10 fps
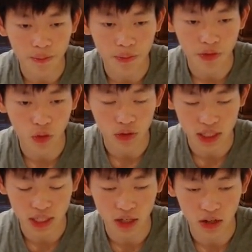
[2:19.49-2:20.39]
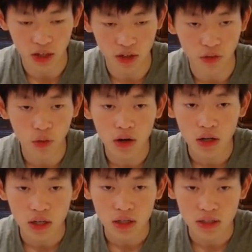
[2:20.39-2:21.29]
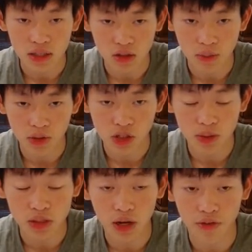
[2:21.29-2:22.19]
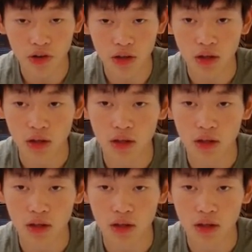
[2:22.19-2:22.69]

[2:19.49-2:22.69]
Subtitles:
before taking on e4, since our bishop is covering